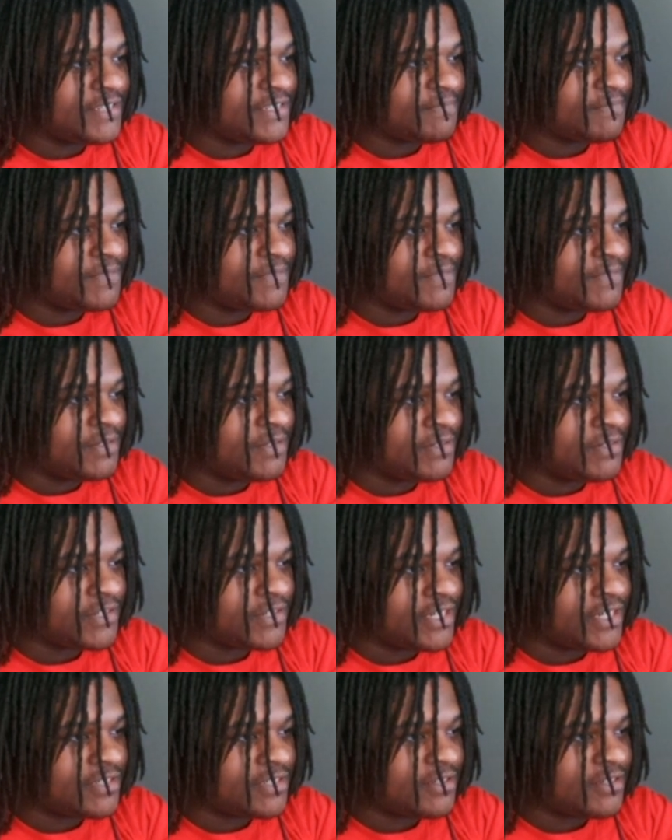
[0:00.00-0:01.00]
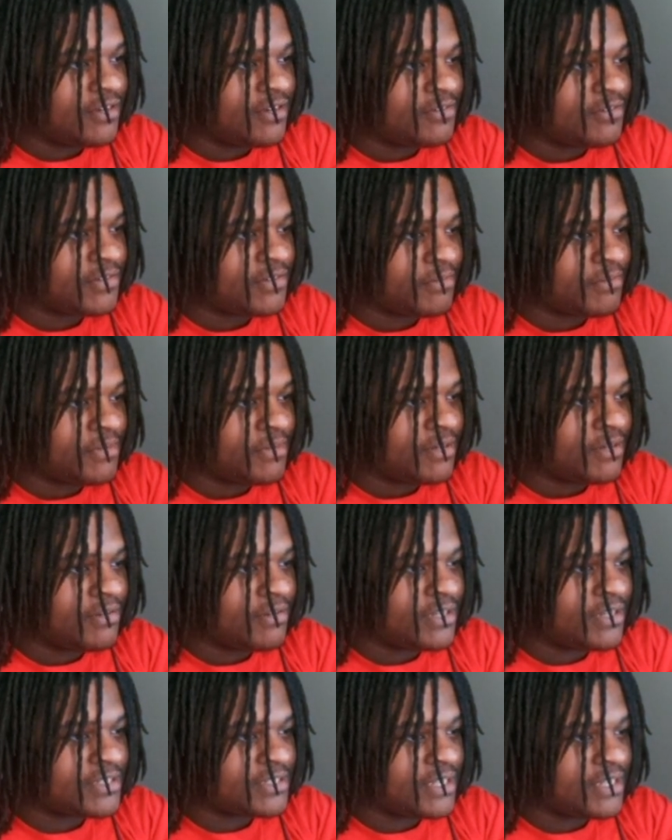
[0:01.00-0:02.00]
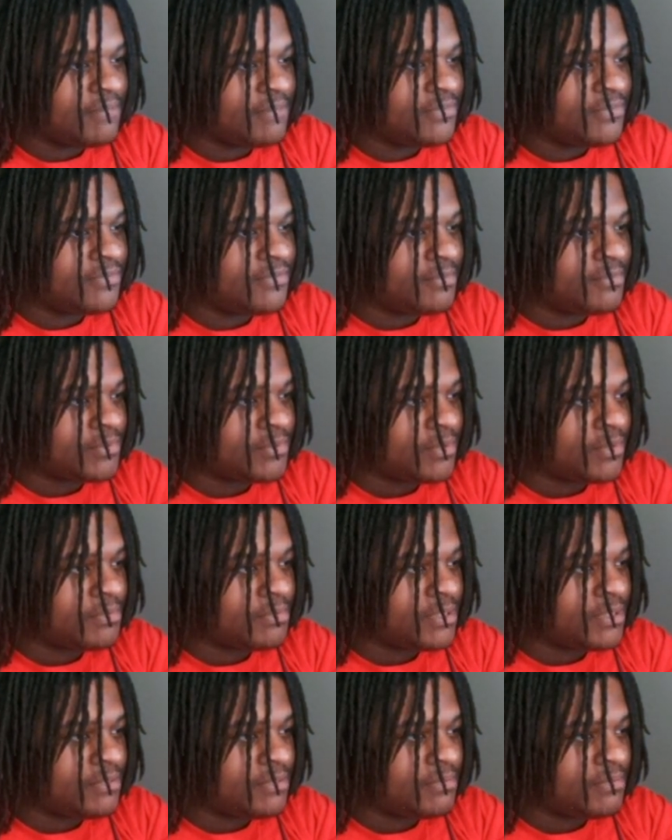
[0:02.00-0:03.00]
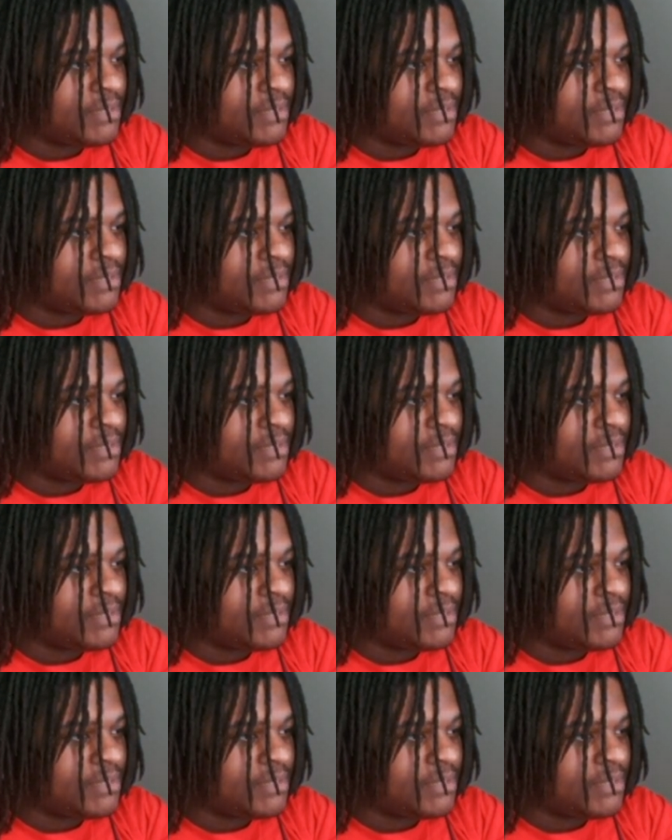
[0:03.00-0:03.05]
You know what's crazy? Goku was for me to go hunt, stop Buu was absorbing them.